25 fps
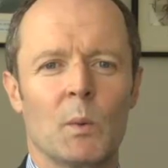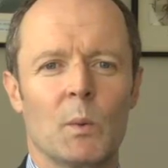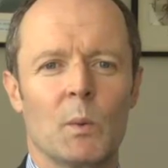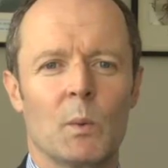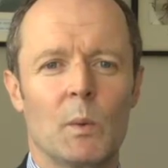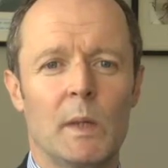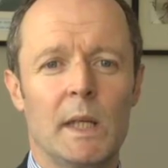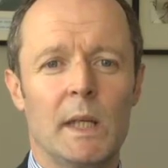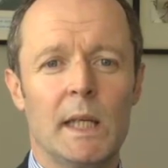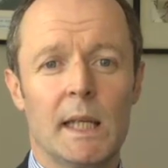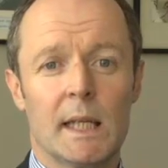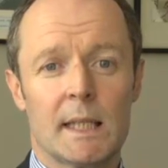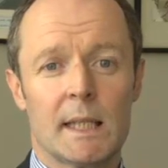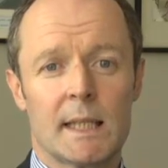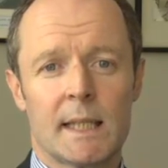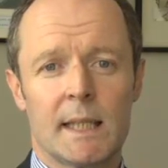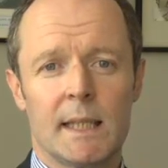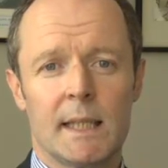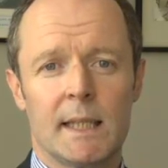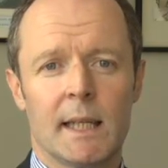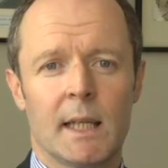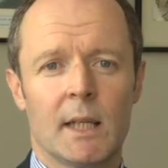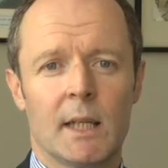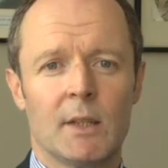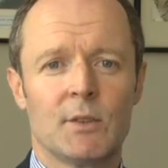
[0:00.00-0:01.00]
We at
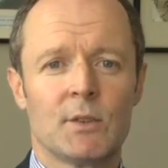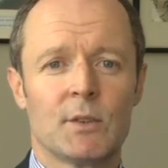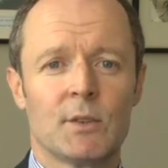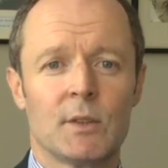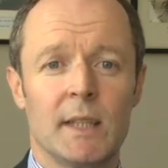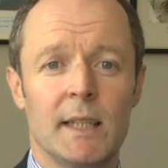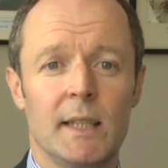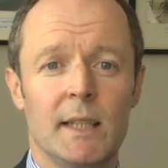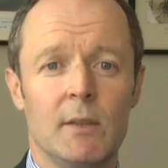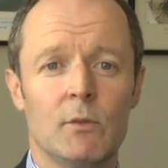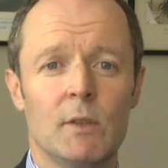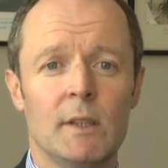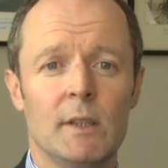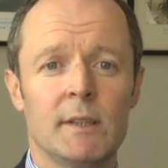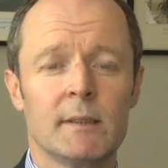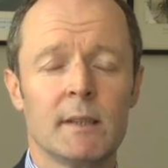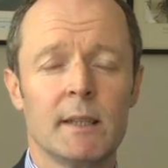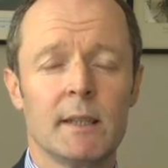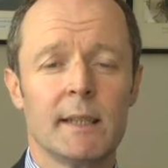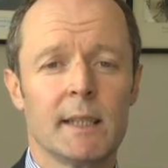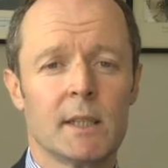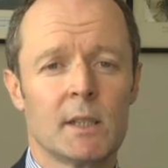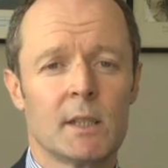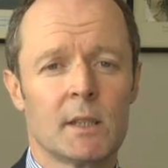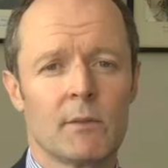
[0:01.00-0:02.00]
Key House
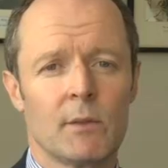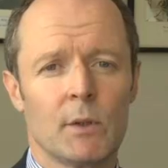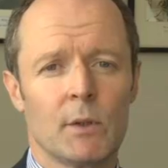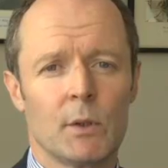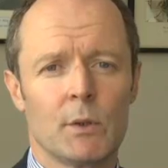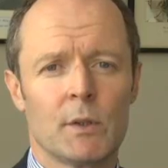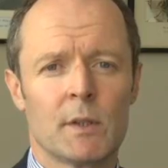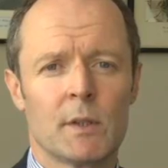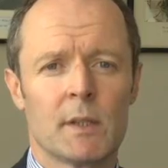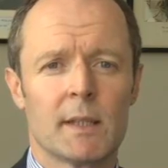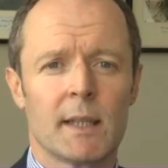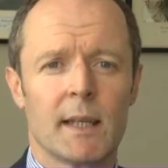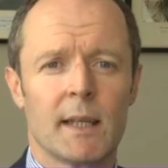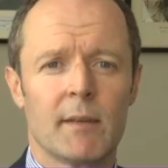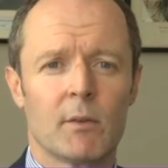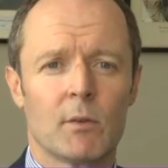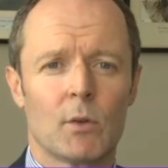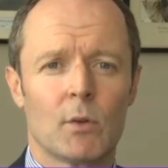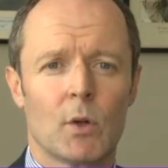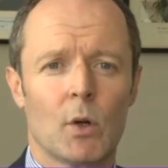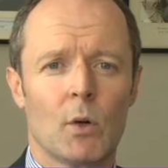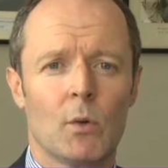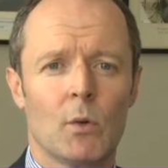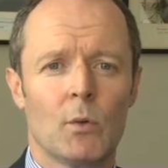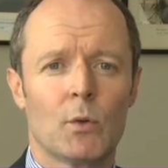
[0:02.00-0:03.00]
recently interviewed David
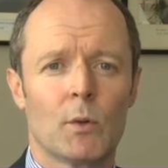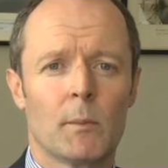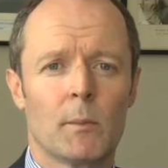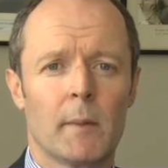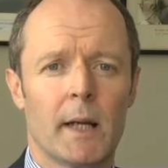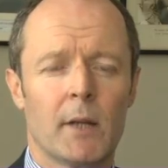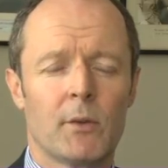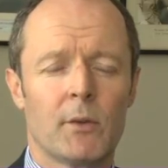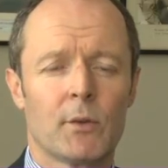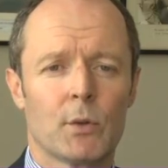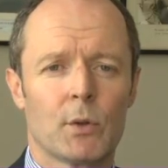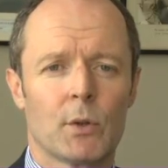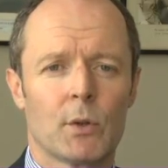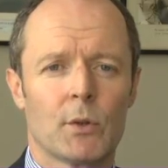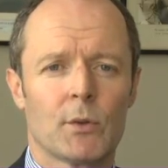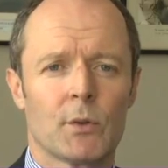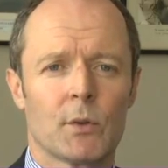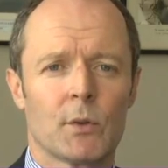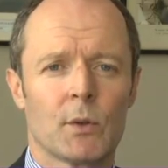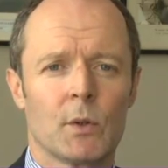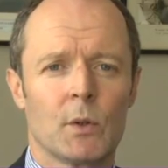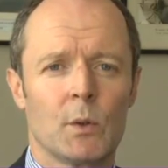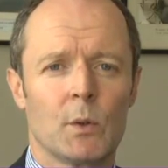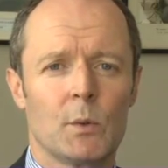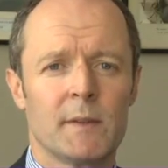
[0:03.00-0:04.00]
Rowe from
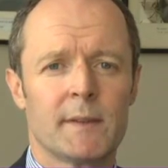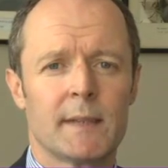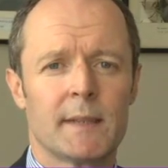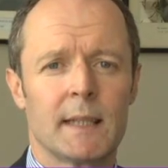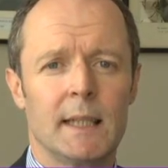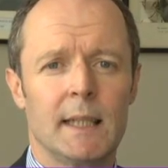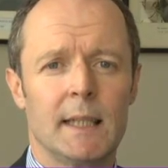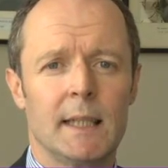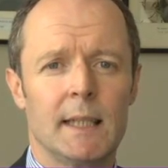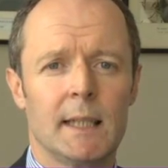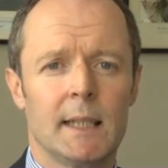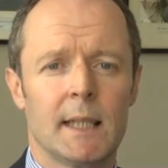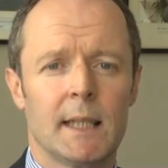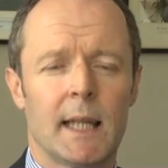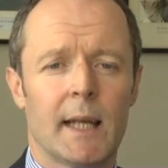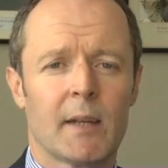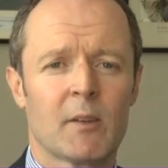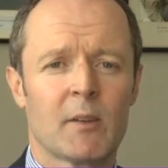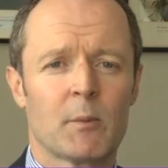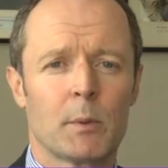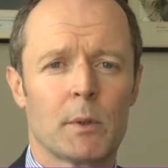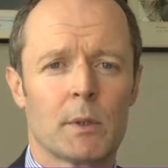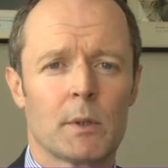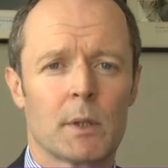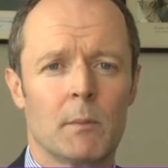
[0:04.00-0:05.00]
Outsource, who is the leading
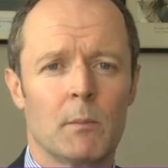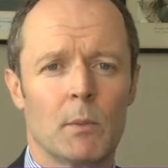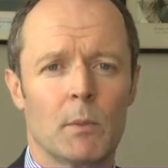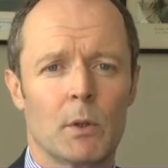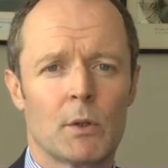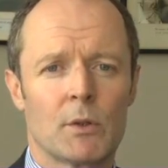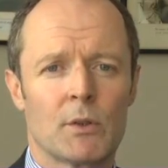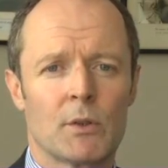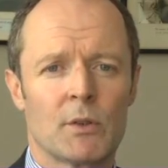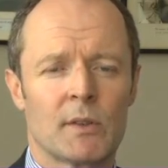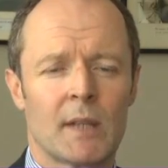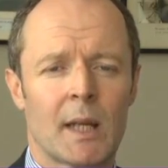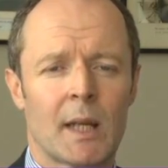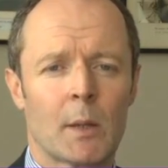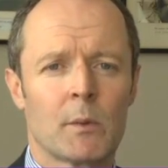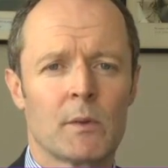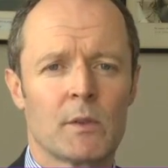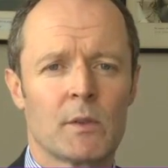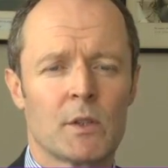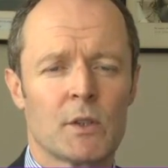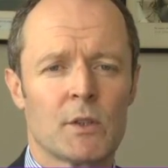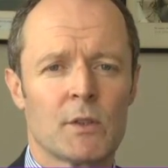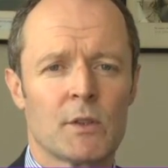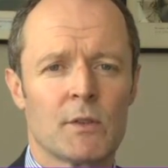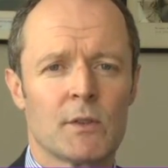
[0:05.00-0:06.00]
expert in mergers and
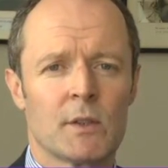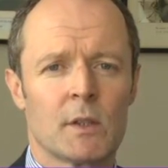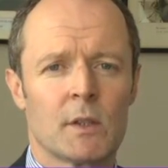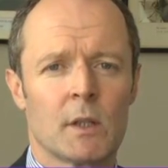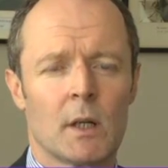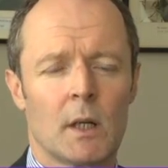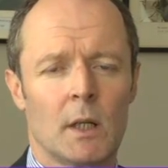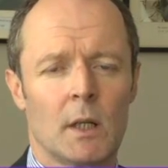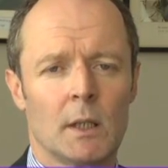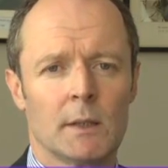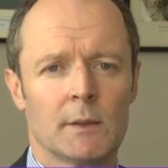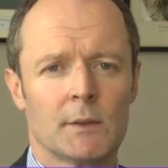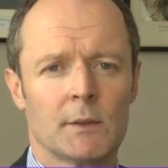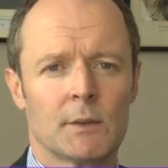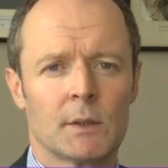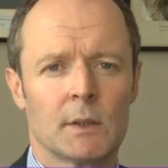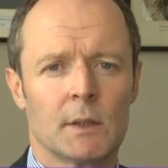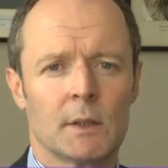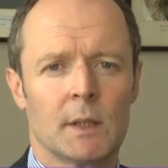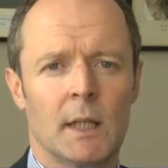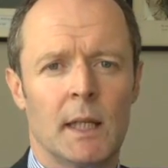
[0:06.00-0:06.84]
acquisitions in Ireland,